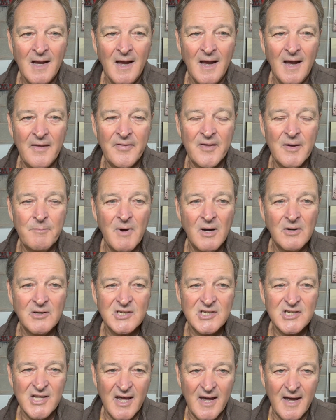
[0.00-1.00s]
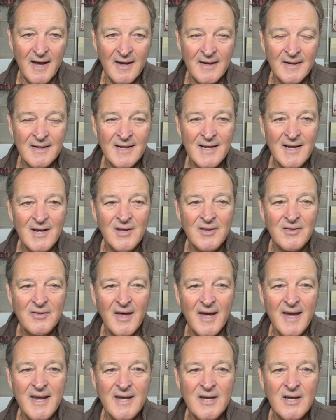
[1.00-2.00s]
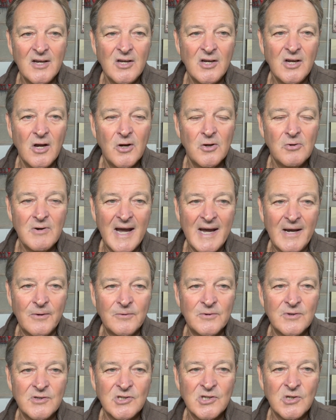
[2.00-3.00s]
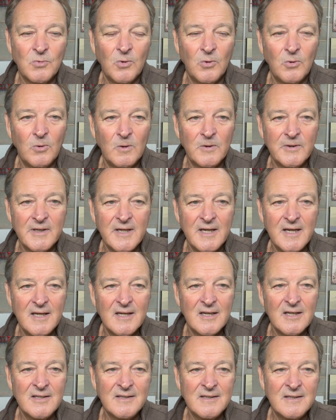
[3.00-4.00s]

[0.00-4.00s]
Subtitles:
and the monks there, they go around to all the